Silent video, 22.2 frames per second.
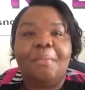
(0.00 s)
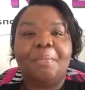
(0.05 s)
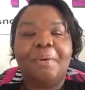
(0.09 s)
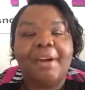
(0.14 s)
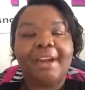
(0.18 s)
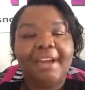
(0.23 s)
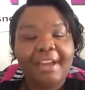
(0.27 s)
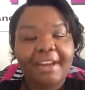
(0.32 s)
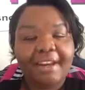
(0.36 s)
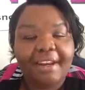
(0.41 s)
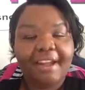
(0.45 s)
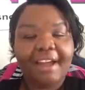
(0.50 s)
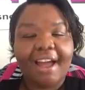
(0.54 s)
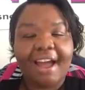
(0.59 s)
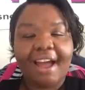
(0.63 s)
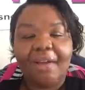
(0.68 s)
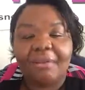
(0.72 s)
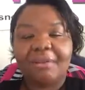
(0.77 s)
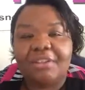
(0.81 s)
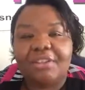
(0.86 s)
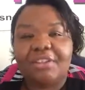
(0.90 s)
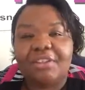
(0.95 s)
But
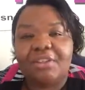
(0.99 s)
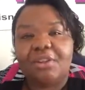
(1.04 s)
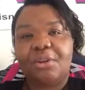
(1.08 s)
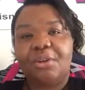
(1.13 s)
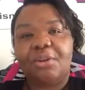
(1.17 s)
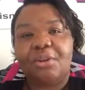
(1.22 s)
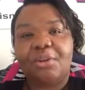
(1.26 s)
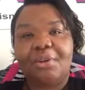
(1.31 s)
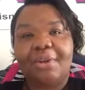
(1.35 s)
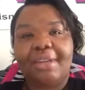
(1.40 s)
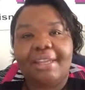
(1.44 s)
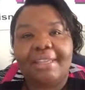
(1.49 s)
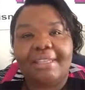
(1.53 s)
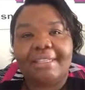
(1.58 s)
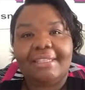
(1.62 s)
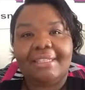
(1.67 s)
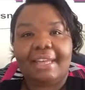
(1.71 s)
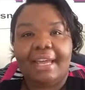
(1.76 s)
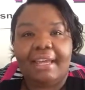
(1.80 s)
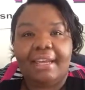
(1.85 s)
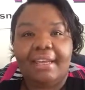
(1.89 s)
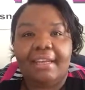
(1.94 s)
I was so
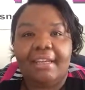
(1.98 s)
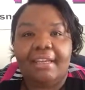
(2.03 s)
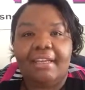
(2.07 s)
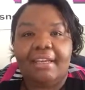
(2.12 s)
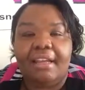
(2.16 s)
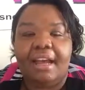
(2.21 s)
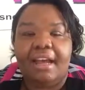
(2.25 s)
excited.